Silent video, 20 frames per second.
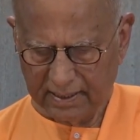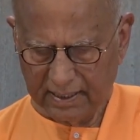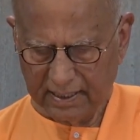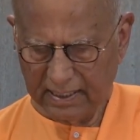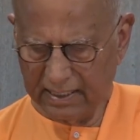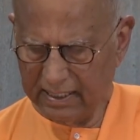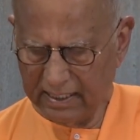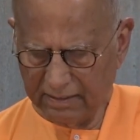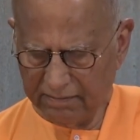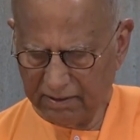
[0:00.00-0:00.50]

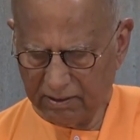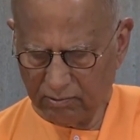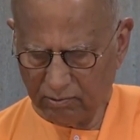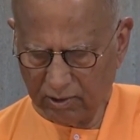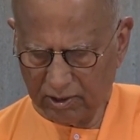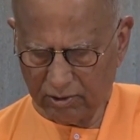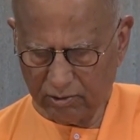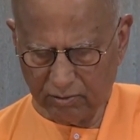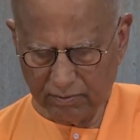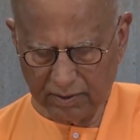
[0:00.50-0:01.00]
he never
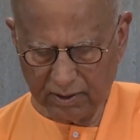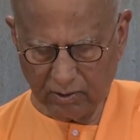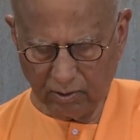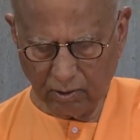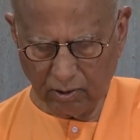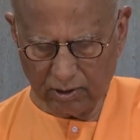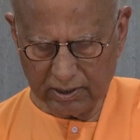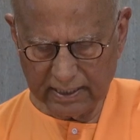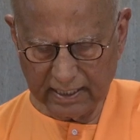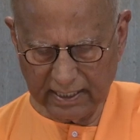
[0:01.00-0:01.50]
wants to be
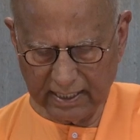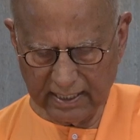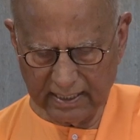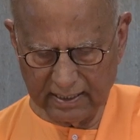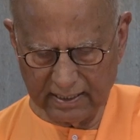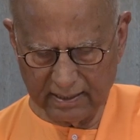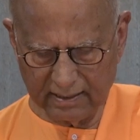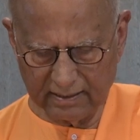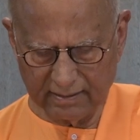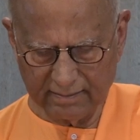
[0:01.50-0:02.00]
caught
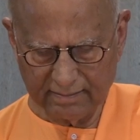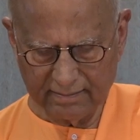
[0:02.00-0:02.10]
again.